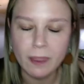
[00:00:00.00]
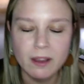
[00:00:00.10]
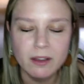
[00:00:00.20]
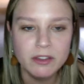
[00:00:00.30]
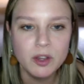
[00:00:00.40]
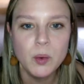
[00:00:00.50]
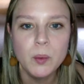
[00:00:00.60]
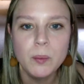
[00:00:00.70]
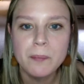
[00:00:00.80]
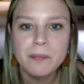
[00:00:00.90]

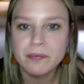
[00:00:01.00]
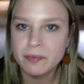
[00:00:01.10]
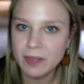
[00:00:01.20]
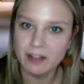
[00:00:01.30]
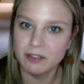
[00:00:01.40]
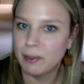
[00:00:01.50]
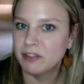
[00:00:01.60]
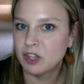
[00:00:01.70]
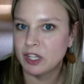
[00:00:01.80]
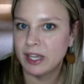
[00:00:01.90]
So that's
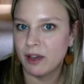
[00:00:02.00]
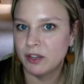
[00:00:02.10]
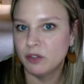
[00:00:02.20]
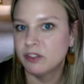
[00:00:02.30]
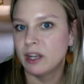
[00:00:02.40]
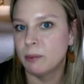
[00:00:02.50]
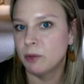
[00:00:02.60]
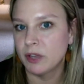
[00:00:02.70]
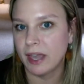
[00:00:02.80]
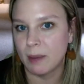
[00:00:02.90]
basically how you set up
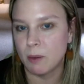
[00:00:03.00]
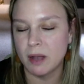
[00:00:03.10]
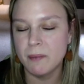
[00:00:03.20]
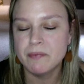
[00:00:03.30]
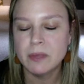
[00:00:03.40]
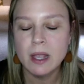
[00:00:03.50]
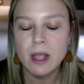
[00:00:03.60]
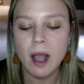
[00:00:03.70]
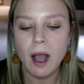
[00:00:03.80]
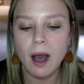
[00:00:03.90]
your camera.
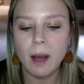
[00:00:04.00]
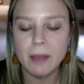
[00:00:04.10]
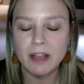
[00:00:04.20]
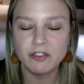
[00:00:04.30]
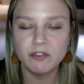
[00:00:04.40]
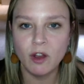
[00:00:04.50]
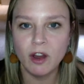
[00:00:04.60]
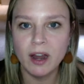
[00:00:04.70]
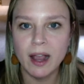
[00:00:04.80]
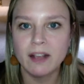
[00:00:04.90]
As
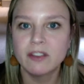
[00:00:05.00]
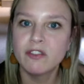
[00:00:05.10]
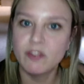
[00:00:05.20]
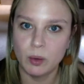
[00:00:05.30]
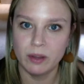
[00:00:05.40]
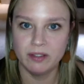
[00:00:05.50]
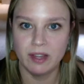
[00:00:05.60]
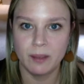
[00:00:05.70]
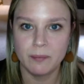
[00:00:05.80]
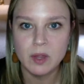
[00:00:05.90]
far as
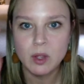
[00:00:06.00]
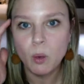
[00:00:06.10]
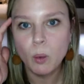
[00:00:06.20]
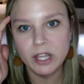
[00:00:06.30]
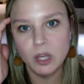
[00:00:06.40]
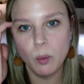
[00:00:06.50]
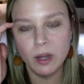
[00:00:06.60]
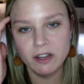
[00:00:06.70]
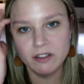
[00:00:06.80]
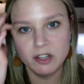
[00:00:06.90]
focusing, what you
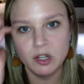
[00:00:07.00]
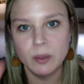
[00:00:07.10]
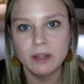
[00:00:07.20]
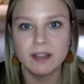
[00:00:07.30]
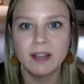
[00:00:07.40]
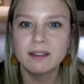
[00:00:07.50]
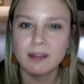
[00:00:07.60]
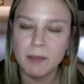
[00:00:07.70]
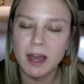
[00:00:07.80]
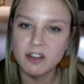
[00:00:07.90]
want to do is get
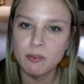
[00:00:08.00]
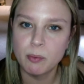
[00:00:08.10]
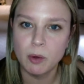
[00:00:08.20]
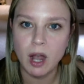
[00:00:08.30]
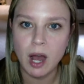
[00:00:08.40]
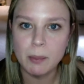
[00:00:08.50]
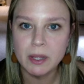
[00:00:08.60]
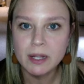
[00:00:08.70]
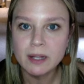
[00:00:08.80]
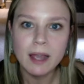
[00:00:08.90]
some kind of prop
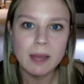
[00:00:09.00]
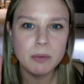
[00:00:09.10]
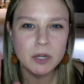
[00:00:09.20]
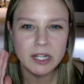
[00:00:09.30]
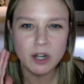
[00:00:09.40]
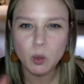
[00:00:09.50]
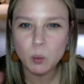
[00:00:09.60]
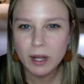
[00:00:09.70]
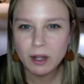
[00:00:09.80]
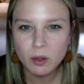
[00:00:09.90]
and put it
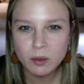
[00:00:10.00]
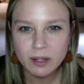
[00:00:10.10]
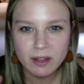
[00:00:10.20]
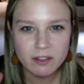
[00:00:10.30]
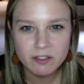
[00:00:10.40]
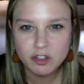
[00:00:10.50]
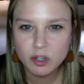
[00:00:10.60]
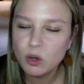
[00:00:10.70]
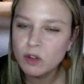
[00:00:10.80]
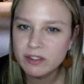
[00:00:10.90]
around in the
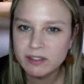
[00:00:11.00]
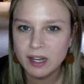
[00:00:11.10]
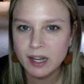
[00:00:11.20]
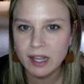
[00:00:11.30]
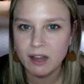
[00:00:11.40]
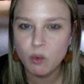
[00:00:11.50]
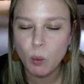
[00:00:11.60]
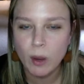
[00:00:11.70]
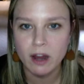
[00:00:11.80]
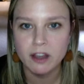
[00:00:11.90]
general vicinity of
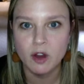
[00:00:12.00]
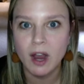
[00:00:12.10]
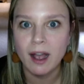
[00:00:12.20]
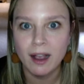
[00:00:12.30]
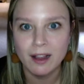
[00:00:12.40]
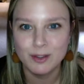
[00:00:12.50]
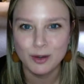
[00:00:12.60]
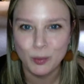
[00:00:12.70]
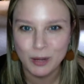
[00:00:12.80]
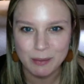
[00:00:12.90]
where your eyes are
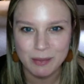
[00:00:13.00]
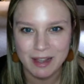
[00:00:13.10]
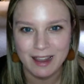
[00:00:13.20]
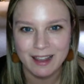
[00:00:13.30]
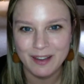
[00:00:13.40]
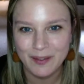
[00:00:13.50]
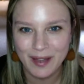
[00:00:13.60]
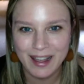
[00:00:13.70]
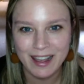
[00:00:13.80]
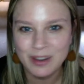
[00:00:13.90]
going to be,
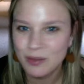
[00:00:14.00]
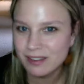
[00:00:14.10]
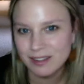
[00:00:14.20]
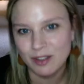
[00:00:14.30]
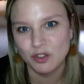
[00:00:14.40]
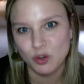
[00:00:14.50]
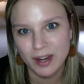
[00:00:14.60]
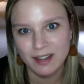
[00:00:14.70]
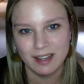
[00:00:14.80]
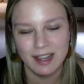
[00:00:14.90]
okay? I know that sounds
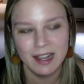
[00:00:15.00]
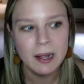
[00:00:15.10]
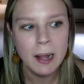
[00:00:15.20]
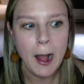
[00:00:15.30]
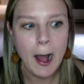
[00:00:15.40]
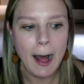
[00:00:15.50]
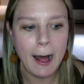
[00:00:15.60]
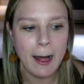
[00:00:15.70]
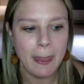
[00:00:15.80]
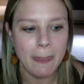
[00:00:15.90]
crazy,
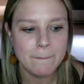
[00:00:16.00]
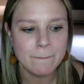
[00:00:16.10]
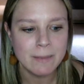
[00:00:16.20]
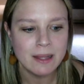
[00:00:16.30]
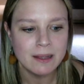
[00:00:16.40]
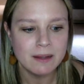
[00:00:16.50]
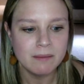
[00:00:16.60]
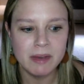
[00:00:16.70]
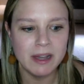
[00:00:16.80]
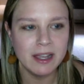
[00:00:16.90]

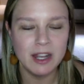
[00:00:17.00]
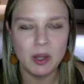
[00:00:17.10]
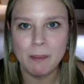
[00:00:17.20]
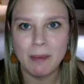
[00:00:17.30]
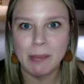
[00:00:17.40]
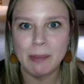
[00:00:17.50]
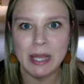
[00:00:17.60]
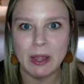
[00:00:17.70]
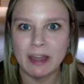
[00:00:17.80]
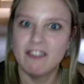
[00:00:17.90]
but you know, it might be
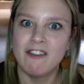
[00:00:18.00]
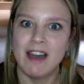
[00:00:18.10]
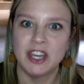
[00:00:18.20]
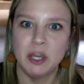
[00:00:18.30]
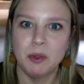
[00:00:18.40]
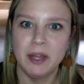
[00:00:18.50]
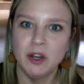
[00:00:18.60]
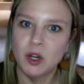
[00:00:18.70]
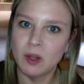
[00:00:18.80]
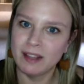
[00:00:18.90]
like a vacuum
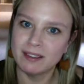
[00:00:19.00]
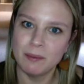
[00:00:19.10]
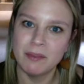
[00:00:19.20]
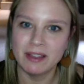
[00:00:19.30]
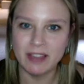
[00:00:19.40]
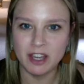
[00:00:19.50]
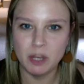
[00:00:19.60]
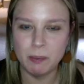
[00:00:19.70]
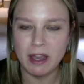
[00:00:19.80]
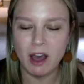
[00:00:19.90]
cleaner, like something that could
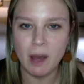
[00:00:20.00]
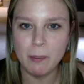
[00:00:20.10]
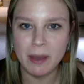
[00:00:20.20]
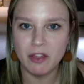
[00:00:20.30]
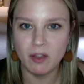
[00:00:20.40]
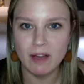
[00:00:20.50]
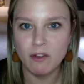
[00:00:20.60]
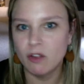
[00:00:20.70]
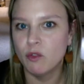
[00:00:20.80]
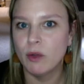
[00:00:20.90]
be up at the
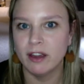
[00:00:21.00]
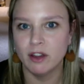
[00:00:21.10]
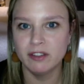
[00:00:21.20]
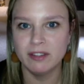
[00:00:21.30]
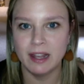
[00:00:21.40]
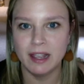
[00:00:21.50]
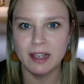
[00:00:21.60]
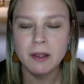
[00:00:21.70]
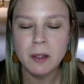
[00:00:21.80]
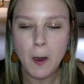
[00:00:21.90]
level of where you're sitting,
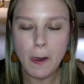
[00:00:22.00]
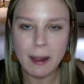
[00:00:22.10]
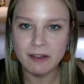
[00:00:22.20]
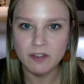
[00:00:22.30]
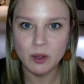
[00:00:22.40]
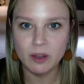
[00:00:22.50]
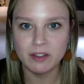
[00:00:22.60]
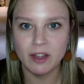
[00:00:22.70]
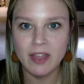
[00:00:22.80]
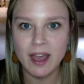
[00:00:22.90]
and focus
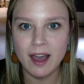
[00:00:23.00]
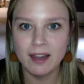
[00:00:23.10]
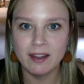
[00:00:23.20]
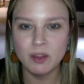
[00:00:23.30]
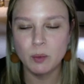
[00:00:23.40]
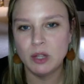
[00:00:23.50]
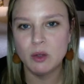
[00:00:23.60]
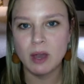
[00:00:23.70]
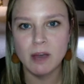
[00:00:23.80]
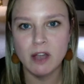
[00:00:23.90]
on that. And then when you
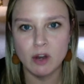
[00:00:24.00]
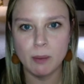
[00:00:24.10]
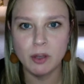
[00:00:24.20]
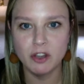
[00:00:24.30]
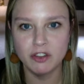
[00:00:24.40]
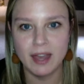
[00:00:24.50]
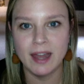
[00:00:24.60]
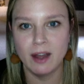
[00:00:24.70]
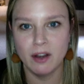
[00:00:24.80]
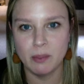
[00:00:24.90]
come over, push that
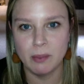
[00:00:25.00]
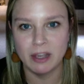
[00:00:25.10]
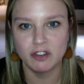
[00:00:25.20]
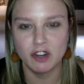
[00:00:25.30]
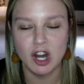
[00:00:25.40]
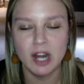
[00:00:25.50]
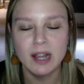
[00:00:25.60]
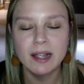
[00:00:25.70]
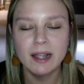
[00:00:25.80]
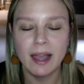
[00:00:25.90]
out of the picture,
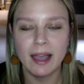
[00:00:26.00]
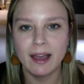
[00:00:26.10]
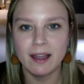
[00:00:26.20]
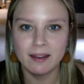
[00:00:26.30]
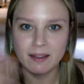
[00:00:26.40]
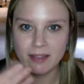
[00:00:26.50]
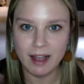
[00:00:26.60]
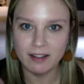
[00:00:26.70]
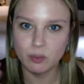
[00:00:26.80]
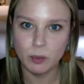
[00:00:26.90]
and
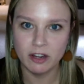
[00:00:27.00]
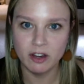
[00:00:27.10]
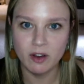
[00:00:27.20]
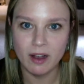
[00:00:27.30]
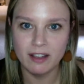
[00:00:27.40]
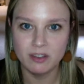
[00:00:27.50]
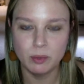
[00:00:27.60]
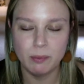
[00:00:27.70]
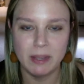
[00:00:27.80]
that's where your eyes would be.